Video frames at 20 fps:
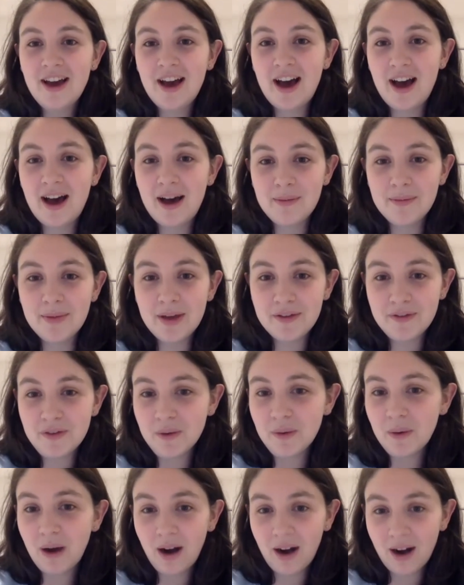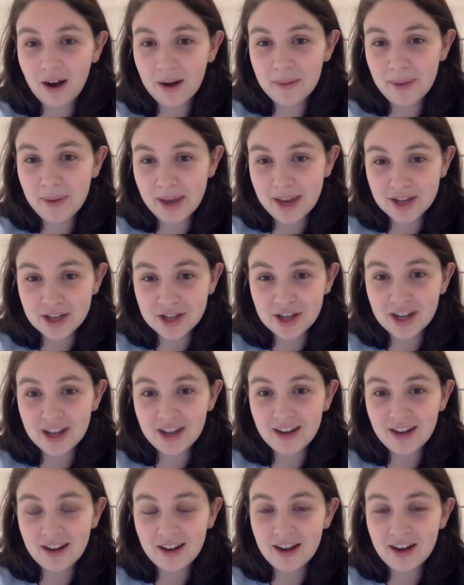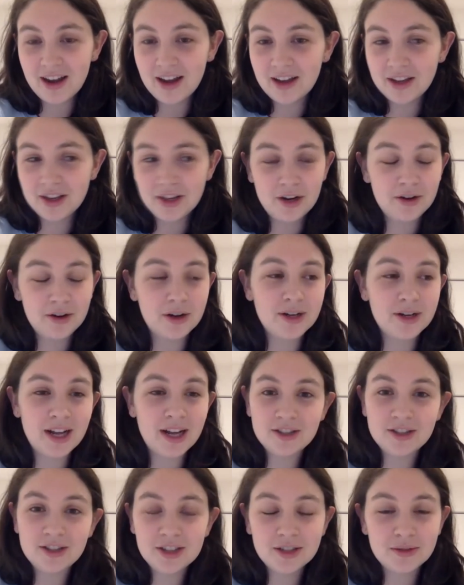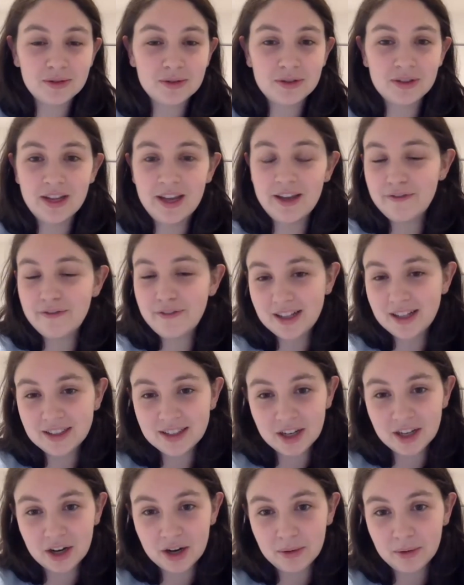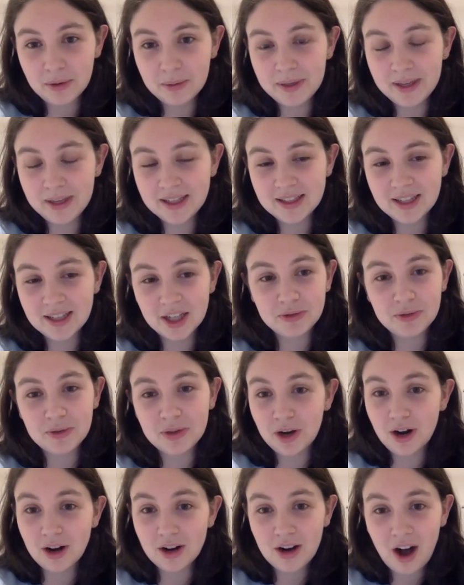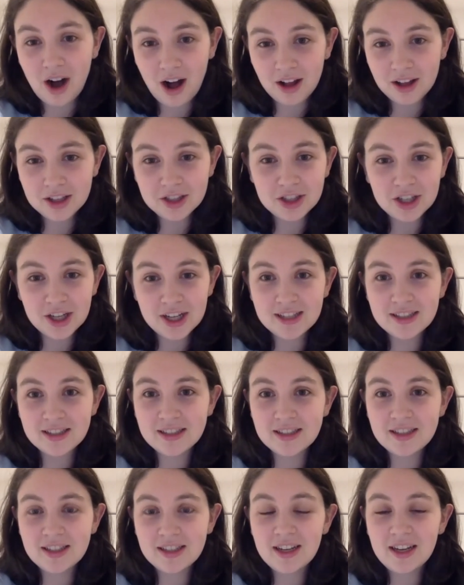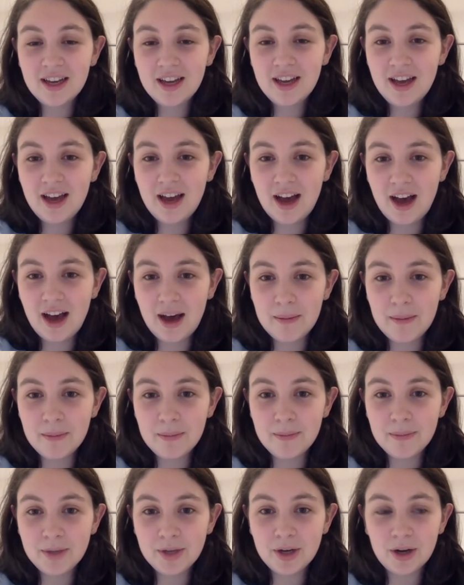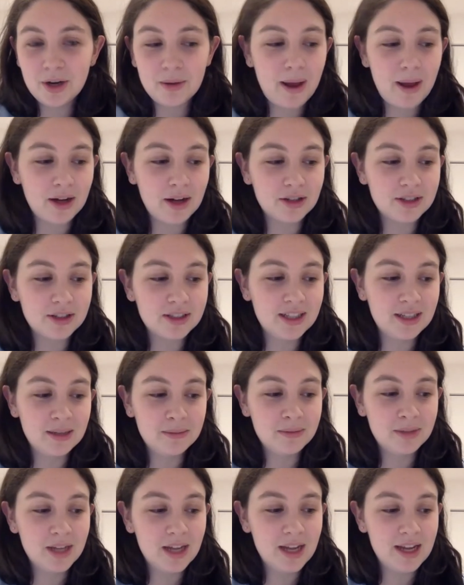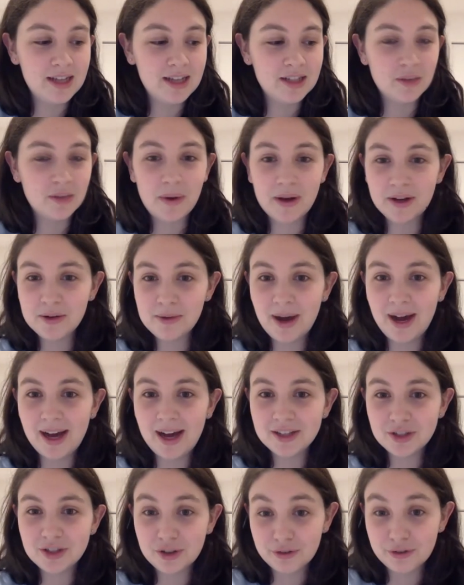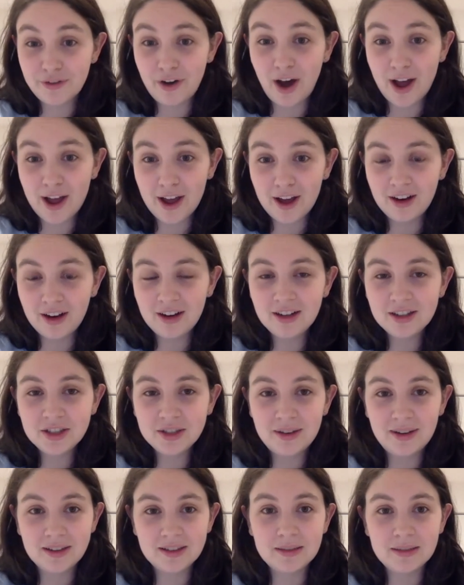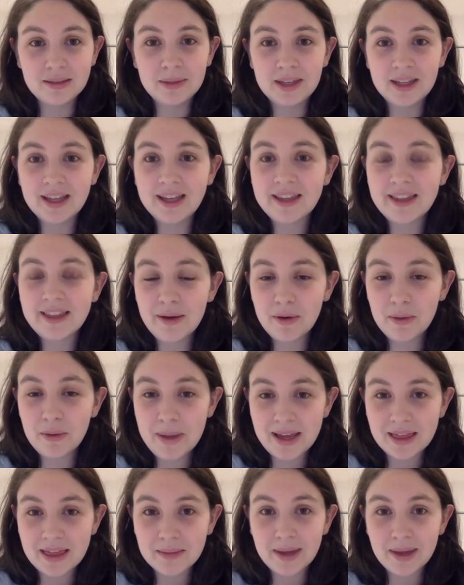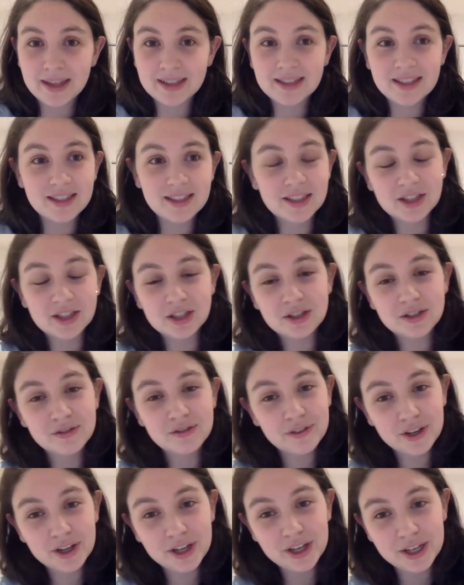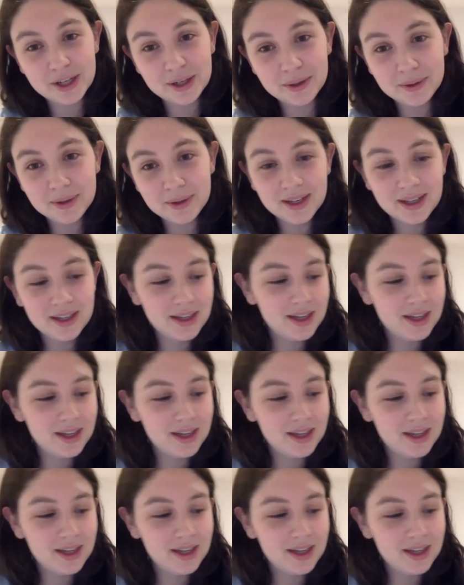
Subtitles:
If you are a patient, your dentist, if necessary, will be in touch with your oncologist. Your medical team is the one who has your file, so ultimately they will make the best decisions for you.